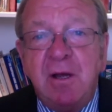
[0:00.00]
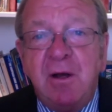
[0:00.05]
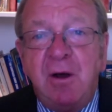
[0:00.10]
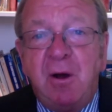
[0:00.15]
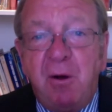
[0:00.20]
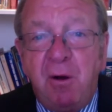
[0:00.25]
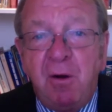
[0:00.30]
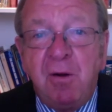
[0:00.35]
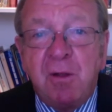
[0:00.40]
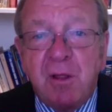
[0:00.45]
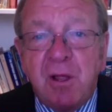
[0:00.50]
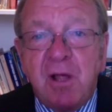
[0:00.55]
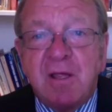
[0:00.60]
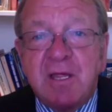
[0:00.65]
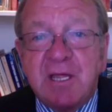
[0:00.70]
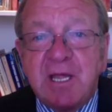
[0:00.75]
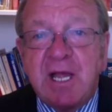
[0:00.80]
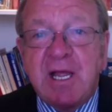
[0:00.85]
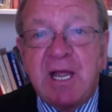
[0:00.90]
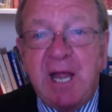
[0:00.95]
orders
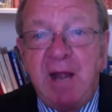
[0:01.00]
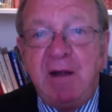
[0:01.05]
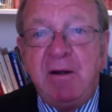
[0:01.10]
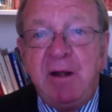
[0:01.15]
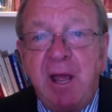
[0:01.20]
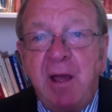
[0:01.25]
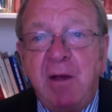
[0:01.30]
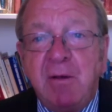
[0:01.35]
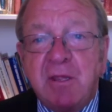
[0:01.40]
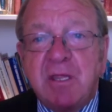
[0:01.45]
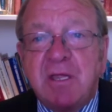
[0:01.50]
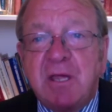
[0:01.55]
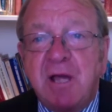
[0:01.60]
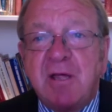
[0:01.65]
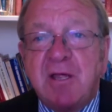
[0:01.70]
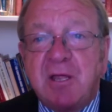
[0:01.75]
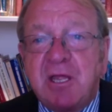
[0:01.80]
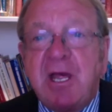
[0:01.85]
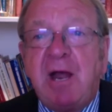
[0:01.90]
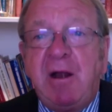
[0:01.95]
to carry out
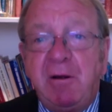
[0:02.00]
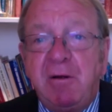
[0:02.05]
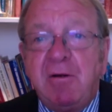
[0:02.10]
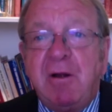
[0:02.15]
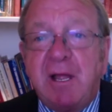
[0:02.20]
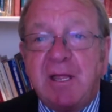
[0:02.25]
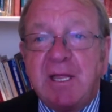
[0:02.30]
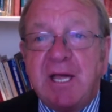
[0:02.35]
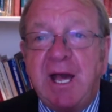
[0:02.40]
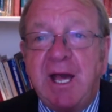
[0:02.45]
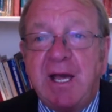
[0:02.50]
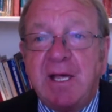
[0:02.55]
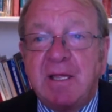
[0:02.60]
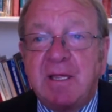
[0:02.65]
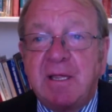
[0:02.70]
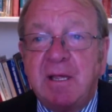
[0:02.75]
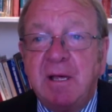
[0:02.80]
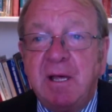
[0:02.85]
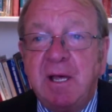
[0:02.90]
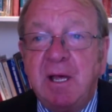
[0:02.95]
such terror attacks